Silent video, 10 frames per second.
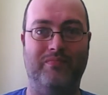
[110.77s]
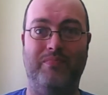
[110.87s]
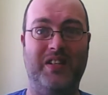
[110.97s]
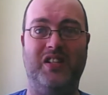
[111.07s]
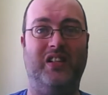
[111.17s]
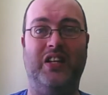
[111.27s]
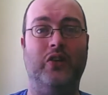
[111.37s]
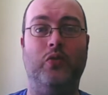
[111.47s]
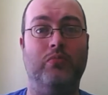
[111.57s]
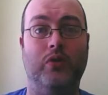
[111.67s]
Basically, they
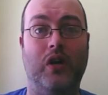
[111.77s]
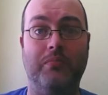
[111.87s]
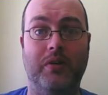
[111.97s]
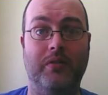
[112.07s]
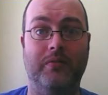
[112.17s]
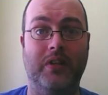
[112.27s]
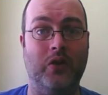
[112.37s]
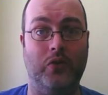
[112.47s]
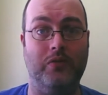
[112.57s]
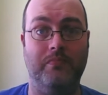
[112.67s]
don't blow up. They
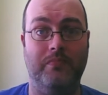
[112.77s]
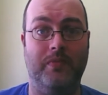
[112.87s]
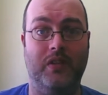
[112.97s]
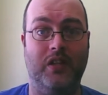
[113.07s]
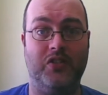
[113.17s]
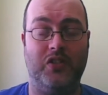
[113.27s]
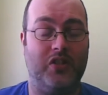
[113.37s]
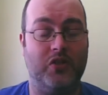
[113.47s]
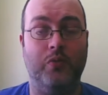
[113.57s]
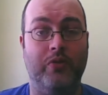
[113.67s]
don't. There's
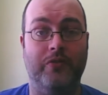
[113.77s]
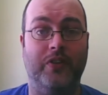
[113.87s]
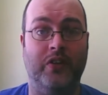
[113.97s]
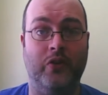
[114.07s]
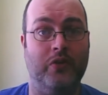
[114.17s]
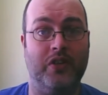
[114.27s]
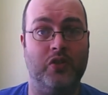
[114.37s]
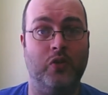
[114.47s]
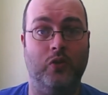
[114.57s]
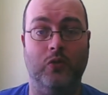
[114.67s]
no proof they do.
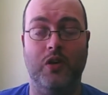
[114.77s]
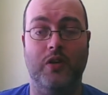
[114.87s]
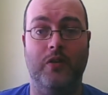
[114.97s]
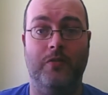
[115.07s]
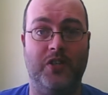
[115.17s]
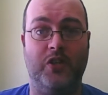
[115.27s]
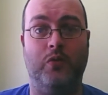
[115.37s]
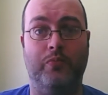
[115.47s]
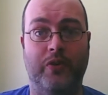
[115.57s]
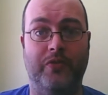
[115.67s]
There's no
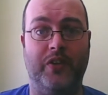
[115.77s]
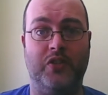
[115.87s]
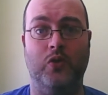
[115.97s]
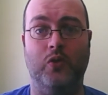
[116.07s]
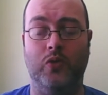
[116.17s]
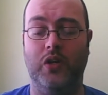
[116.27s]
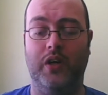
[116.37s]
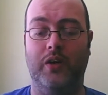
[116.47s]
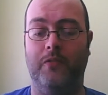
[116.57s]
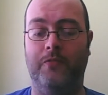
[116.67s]
physical proof. There's no
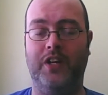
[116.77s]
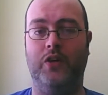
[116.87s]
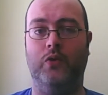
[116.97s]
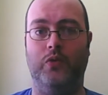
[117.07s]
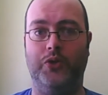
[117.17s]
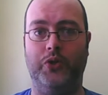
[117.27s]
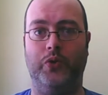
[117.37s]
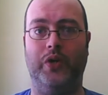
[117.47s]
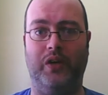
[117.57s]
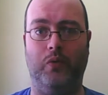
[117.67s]
video
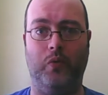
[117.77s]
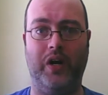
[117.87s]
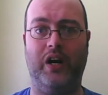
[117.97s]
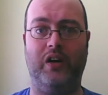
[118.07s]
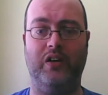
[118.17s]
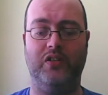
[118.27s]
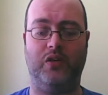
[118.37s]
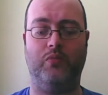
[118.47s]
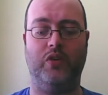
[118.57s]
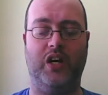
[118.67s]
showing where
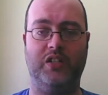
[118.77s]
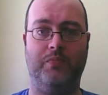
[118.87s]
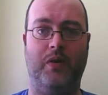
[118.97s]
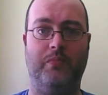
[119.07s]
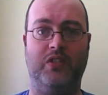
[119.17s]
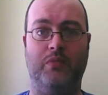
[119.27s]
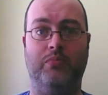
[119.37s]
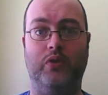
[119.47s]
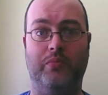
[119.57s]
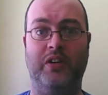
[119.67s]
someone has purposely
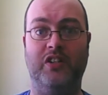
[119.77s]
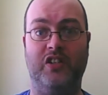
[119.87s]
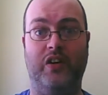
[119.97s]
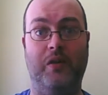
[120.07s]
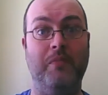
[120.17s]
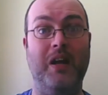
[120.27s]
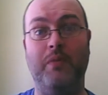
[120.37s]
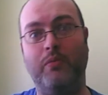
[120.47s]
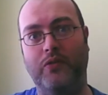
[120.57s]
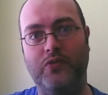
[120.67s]
blown up an e-cigarette. Many
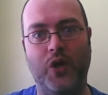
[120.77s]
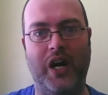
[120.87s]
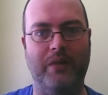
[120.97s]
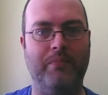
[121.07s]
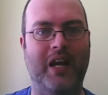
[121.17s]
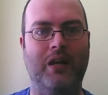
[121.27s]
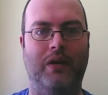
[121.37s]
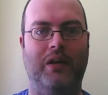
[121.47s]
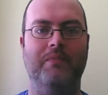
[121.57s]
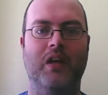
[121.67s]
people have tried, but anyway.